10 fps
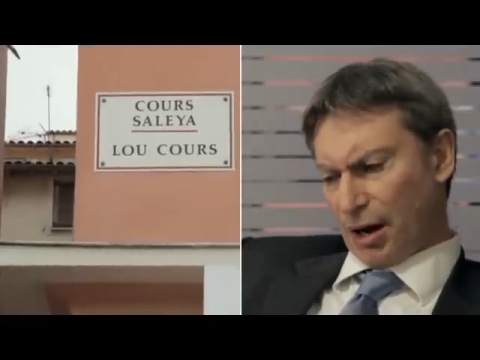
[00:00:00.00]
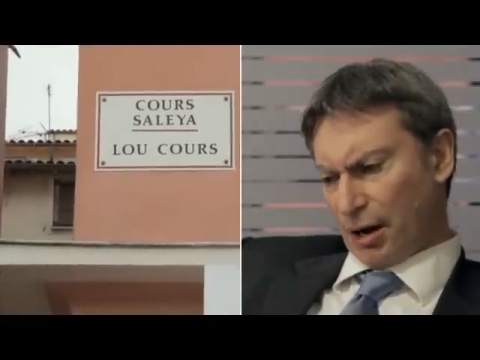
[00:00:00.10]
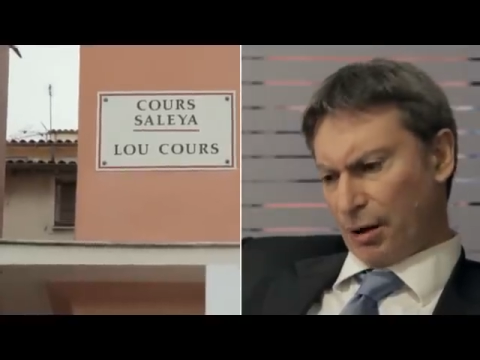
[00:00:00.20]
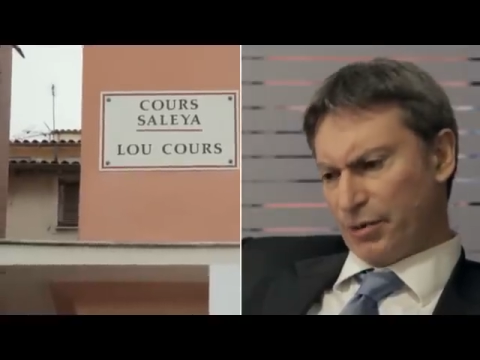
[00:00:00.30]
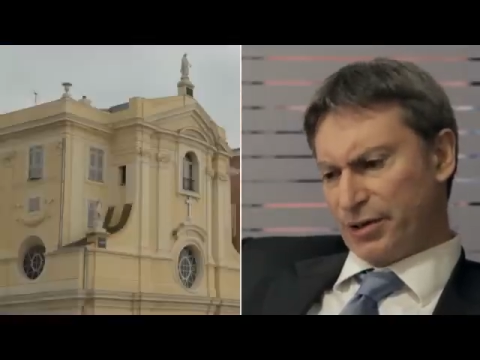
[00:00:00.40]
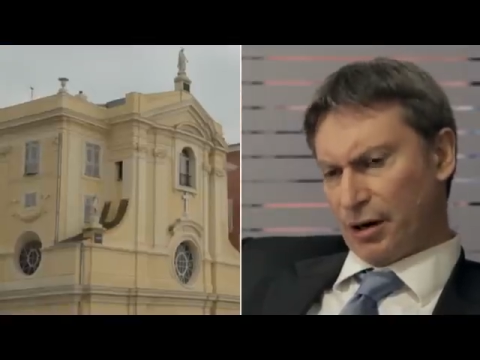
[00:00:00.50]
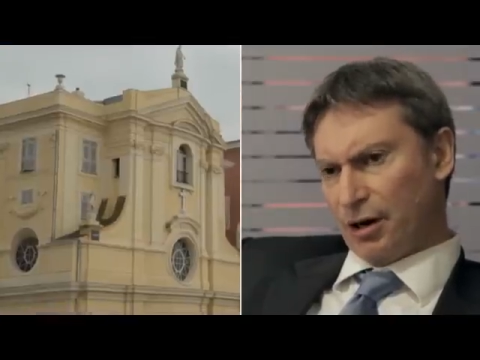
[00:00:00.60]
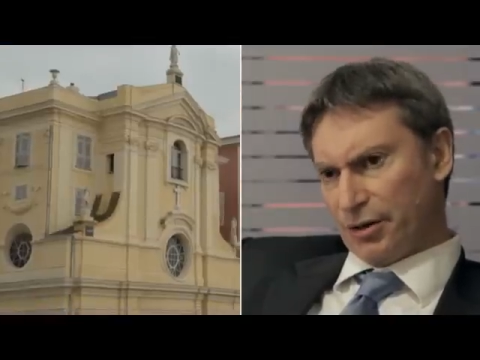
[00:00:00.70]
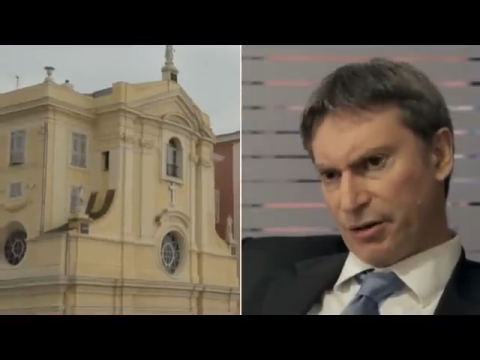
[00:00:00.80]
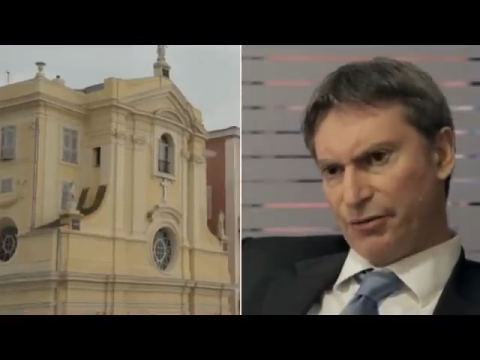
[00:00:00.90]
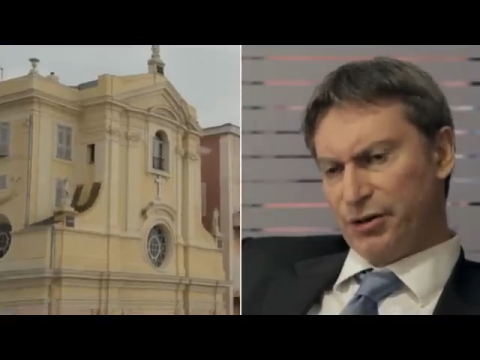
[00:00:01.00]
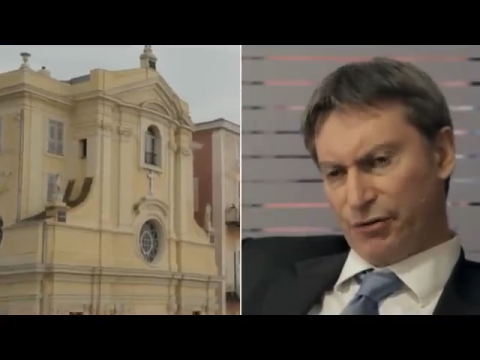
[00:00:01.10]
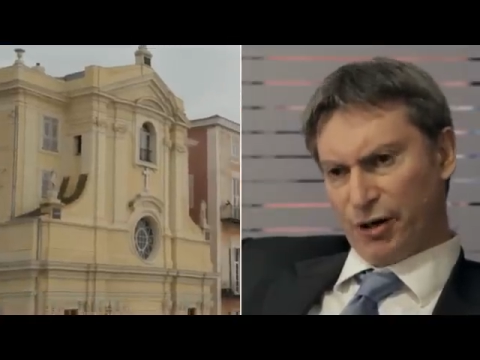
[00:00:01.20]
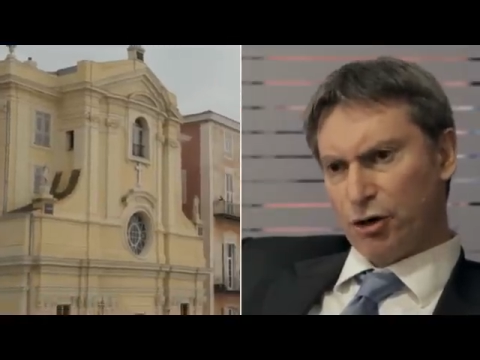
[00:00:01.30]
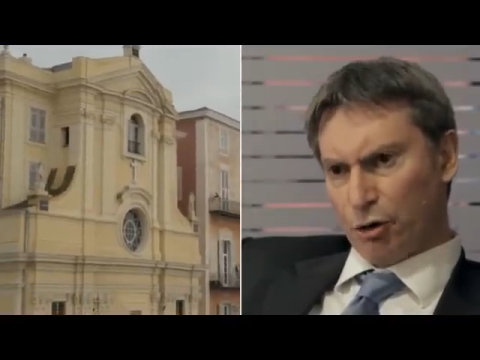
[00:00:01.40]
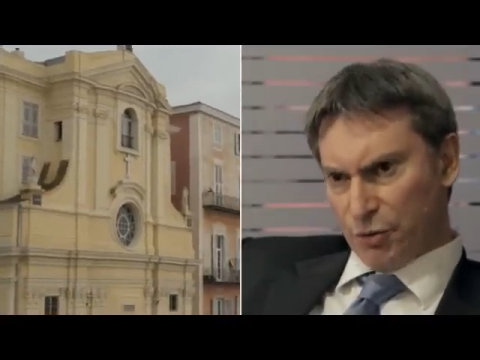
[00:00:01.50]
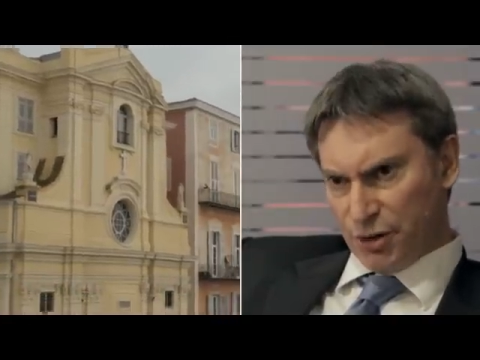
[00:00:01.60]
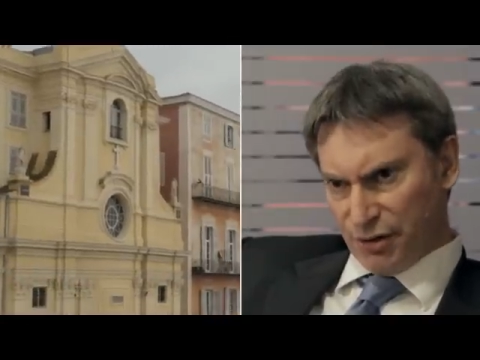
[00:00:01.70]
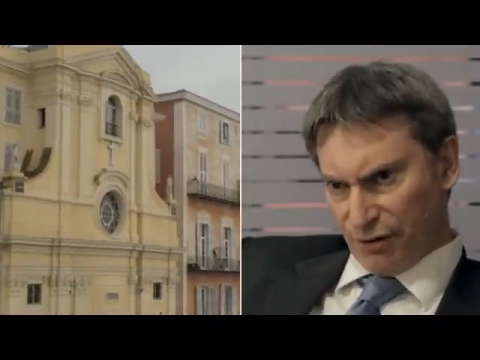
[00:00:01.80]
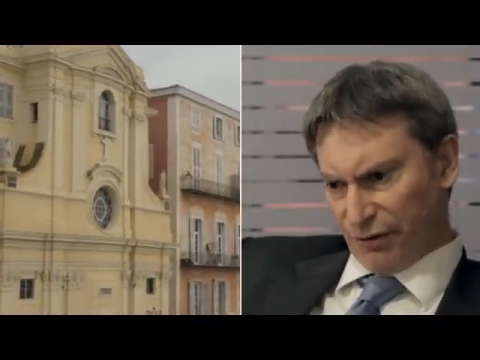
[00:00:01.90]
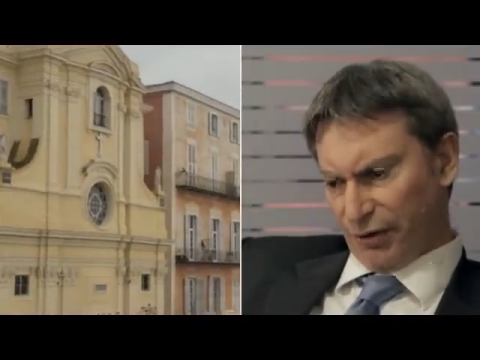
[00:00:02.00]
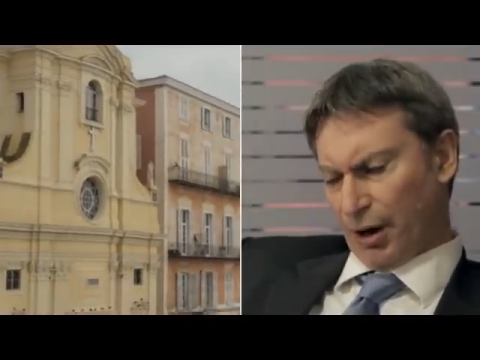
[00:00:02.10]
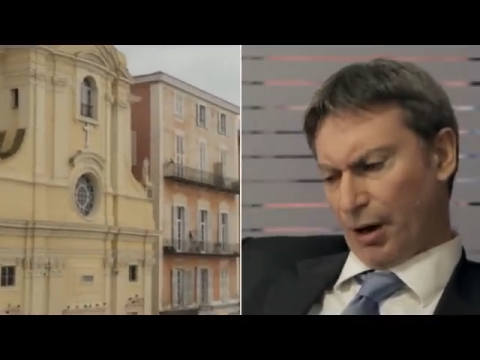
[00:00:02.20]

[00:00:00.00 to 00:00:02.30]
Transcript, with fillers: uh, with a lot of different communities